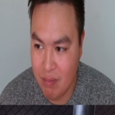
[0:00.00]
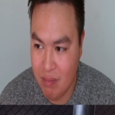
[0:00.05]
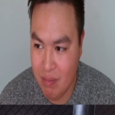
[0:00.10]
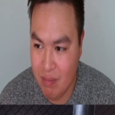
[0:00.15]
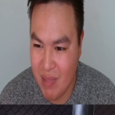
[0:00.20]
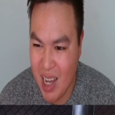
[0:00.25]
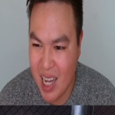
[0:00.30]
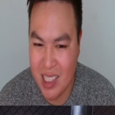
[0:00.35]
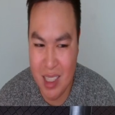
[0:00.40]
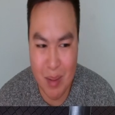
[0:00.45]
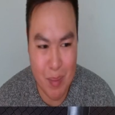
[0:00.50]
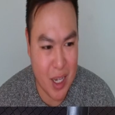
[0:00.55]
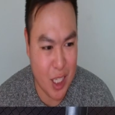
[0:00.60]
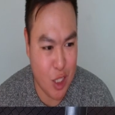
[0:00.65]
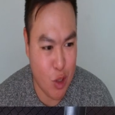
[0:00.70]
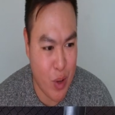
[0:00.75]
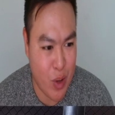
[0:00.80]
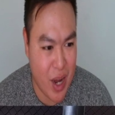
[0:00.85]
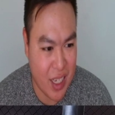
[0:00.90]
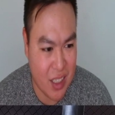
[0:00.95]

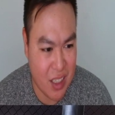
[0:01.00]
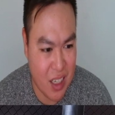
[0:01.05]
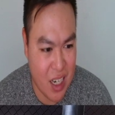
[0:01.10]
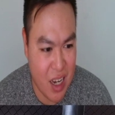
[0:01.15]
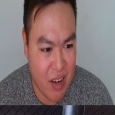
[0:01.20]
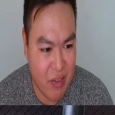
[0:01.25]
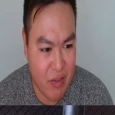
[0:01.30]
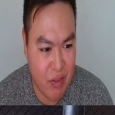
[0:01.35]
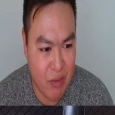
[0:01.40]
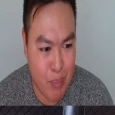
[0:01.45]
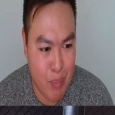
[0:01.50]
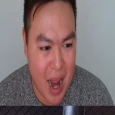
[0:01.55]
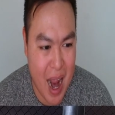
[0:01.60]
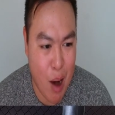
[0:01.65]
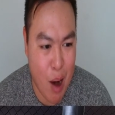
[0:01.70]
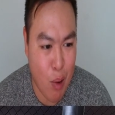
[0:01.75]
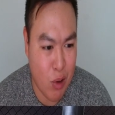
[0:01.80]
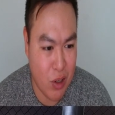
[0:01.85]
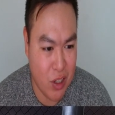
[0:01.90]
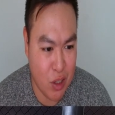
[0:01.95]
Nascimento has enough
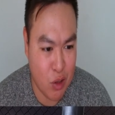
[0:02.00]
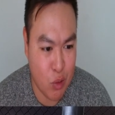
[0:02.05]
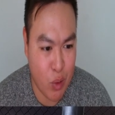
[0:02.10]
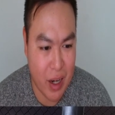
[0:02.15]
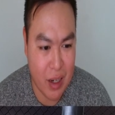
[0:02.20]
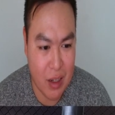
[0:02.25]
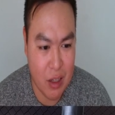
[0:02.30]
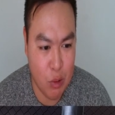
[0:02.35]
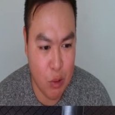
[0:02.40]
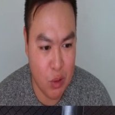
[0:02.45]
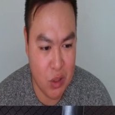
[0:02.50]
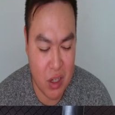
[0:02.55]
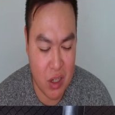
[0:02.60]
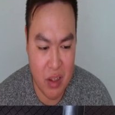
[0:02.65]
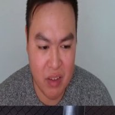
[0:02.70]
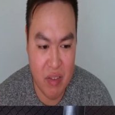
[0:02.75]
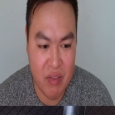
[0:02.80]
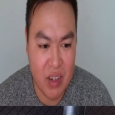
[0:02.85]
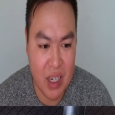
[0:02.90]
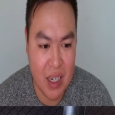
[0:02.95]
power to threaten Lewis on
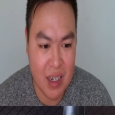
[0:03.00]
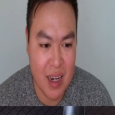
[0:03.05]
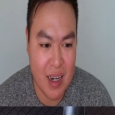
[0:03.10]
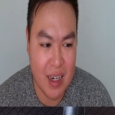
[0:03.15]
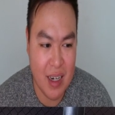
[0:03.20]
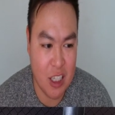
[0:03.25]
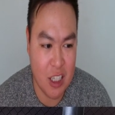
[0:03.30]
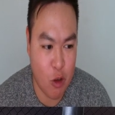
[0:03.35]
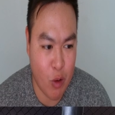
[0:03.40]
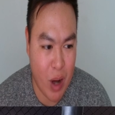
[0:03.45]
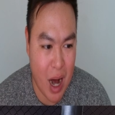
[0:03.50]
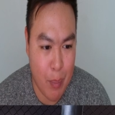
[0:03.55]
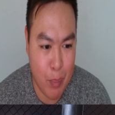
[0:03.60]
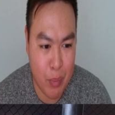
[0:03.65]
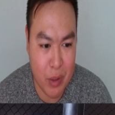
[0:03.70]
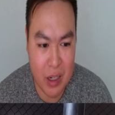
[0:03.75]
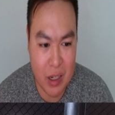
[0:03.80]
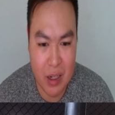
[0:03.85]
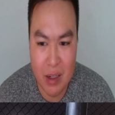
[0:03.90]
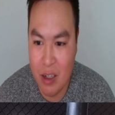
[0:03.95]
the feet, and his
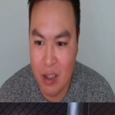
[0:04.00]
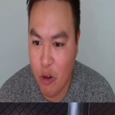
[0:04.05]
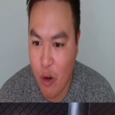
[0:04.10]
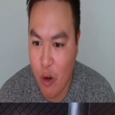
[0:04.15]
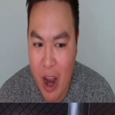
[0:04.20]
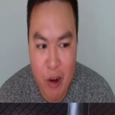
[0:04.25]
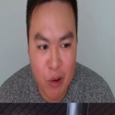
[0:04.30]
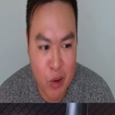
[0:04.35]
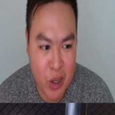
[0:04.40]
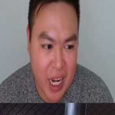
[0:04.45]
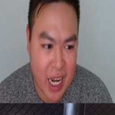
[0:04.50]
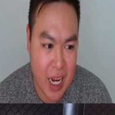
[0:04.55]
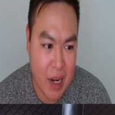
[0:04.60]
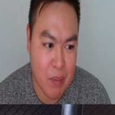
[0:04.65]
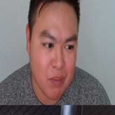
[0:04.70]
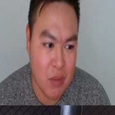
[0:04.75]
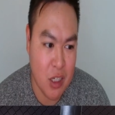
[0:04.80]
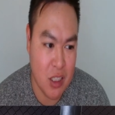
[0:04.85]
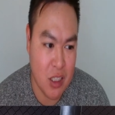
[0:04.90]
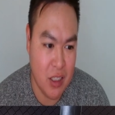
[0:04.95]
grappling ground
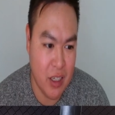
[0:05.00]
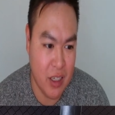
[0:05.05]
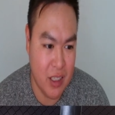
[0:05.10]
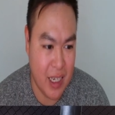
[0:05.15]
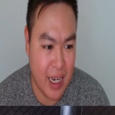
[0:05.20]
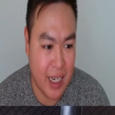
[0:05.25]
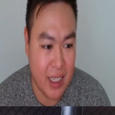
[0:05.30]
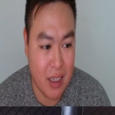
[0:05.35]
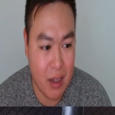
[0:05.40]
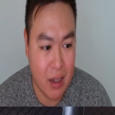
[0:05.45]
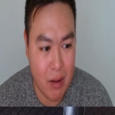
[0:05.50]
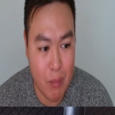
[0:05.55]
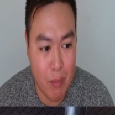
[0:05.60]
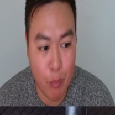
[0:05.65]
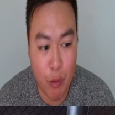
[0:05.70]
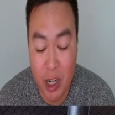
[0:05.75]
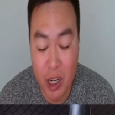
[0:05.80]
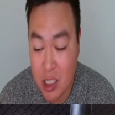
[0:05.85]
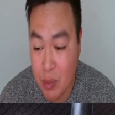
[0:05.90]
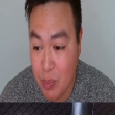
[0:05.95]
game just does not
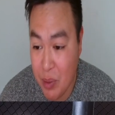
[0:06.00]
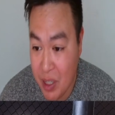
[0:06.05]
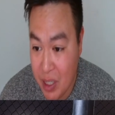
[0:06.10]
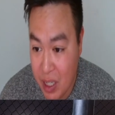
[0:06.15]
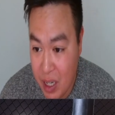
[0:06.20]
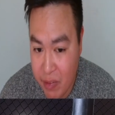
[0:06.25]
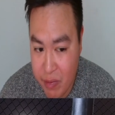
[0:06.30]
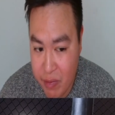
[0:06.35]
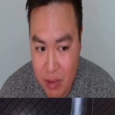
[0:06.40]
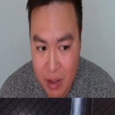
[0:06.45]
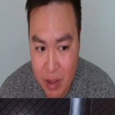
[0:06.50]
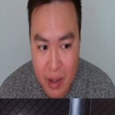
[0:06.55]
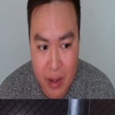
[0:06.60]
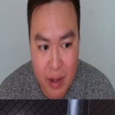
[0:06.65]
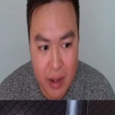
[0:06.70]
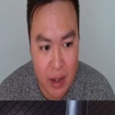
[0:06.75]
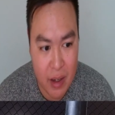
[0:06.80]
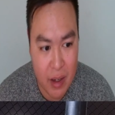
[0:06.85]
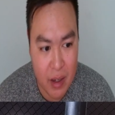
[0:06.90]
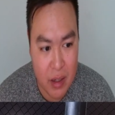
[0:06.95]
impress me enough
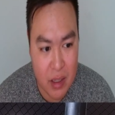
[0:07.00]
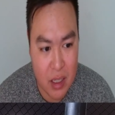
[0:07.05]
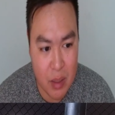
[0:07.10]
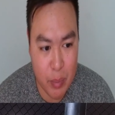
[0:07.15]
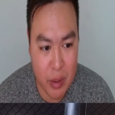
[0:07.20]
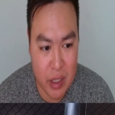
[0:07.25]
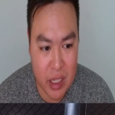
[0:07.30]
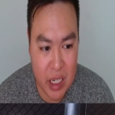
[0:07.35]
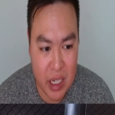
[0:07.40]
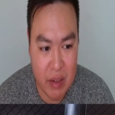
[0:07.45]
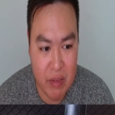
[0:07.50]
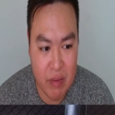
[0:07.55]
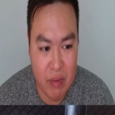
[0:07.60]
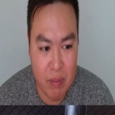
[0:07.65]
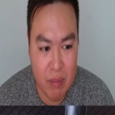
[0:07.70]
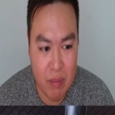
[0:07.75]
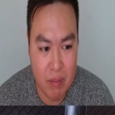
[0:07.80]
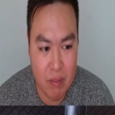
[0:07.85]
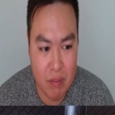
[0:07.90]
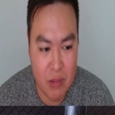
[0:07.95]
to
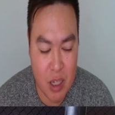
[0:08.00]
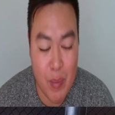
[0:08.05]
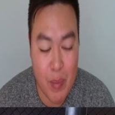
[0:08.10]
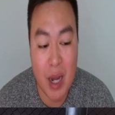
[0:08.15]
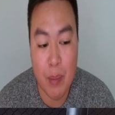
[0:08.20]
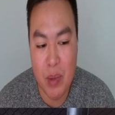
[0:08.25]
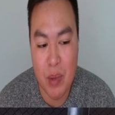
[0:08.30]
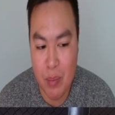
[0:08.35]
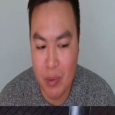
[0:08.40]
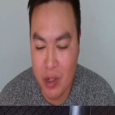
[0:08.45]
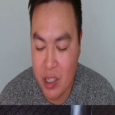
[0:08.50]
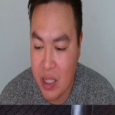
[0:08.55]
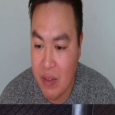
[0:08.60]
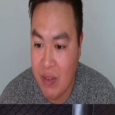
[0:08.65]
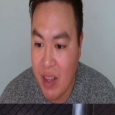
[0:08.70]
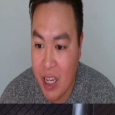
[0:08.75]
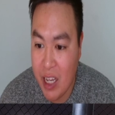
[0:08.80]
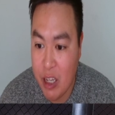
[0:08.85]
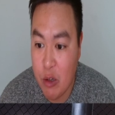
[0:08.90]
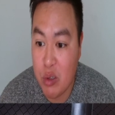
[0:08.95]
make me believe
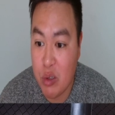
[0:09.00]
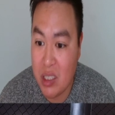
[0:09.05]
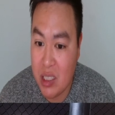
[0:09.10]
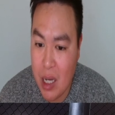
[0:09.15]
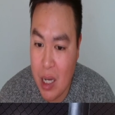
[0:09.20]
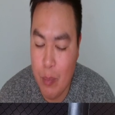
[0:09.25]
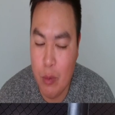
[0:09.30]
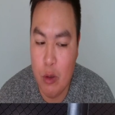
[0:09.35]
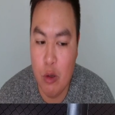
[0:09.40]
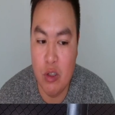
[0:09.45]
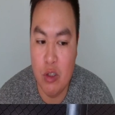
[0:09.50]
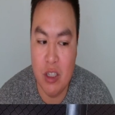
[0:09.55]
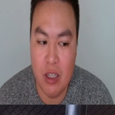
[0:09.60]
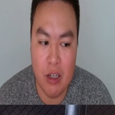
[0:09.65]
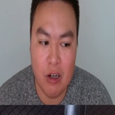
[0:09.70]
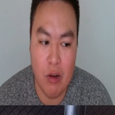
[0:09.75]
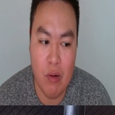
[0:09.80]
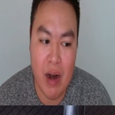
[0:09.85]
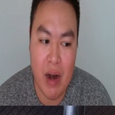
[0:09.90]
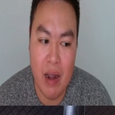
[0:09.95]
that he will sub Lewis on the
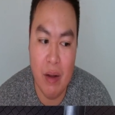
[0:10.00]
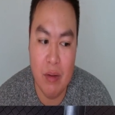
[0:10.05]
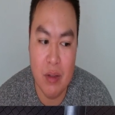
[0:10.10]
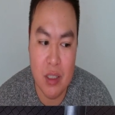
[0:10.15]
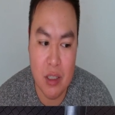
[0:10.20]
ground.